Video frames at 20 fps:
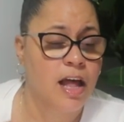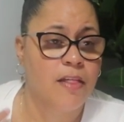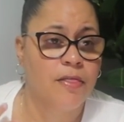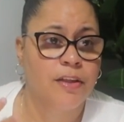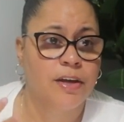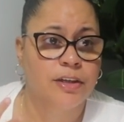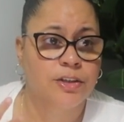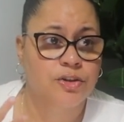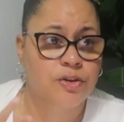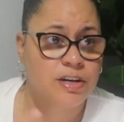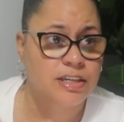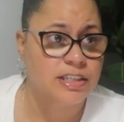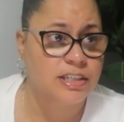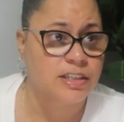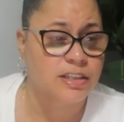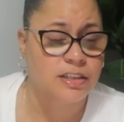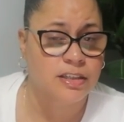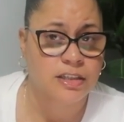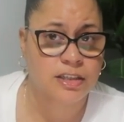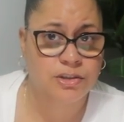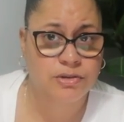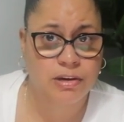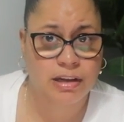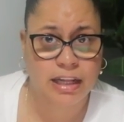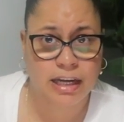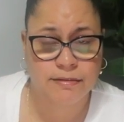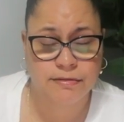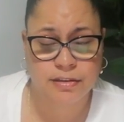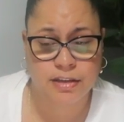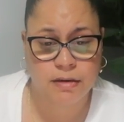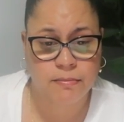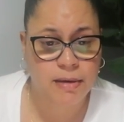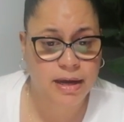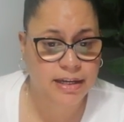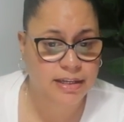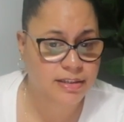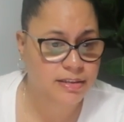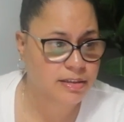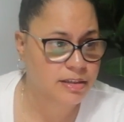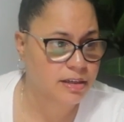and then transition into a lifestyle
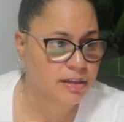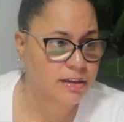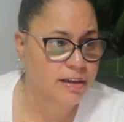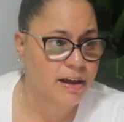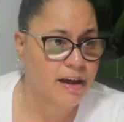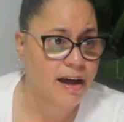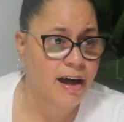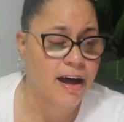magazine.